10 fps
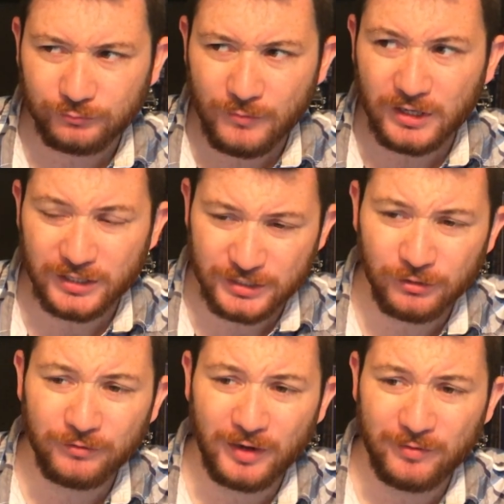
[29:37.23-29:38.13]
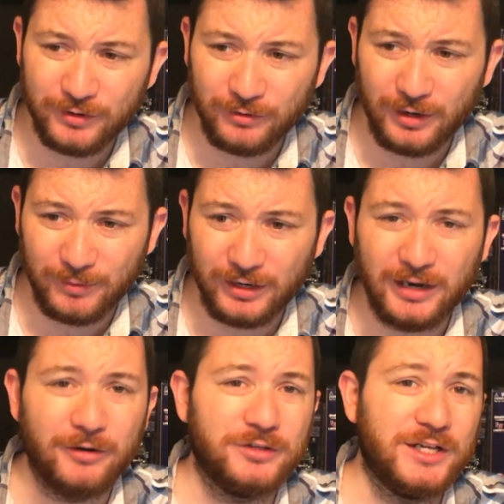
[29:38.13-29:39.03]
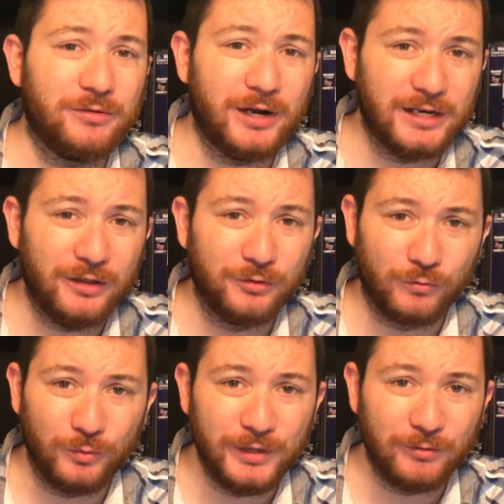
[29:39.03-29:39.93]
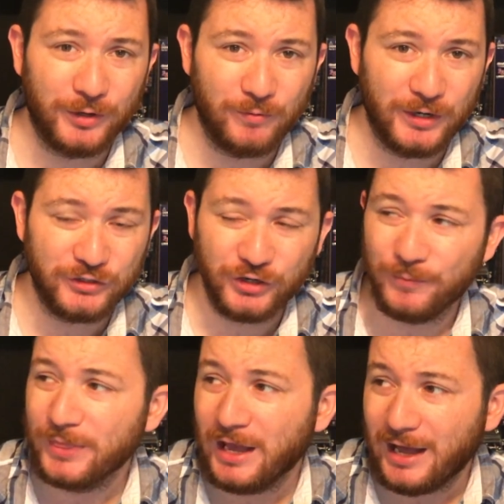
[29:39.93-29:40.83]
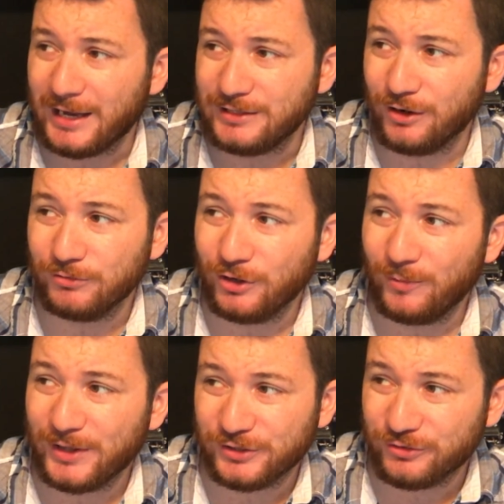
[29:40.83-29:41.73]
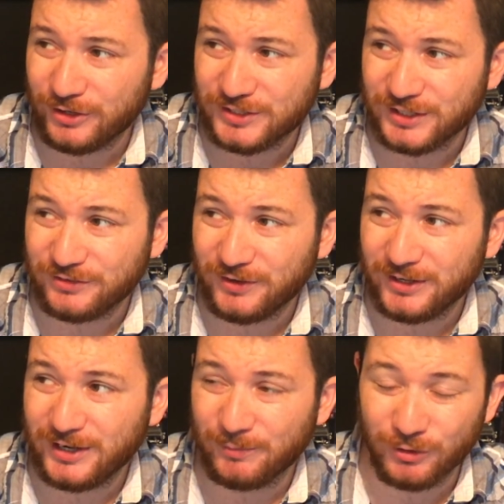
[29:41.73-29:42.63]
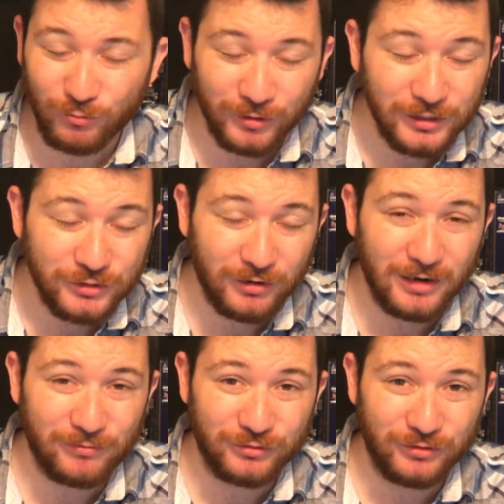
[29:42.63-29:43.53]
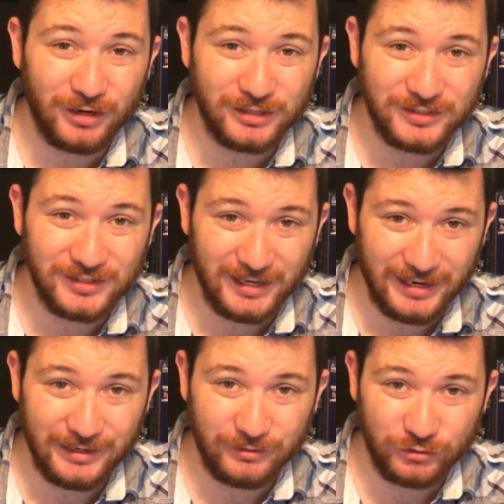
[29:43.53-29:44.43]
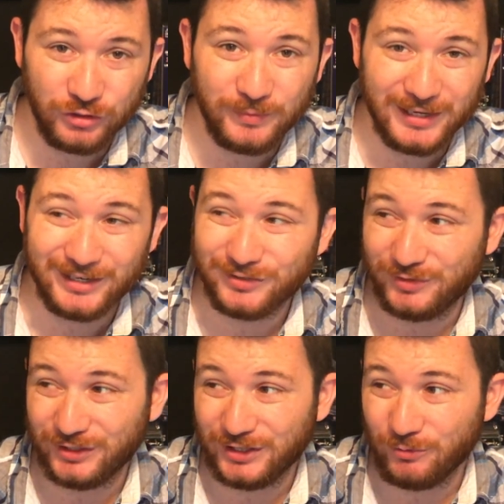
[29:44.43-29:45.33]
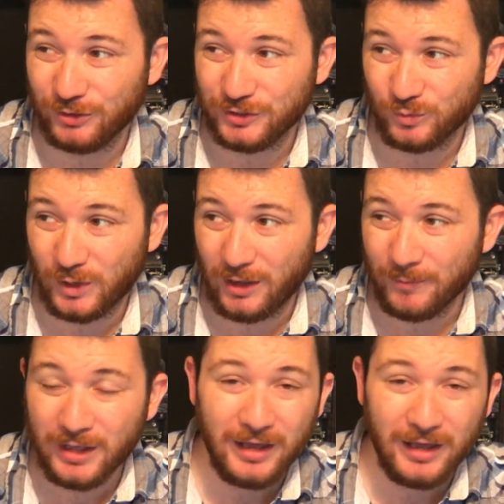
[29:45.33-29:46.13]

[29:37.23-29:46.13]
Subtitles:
Daytona 500, I'm going to guarantee you right now there will be a rewind show. I don't know about the trucks and Xfinity. I'm going to really try for trucks, and should be an Xfinity one as well.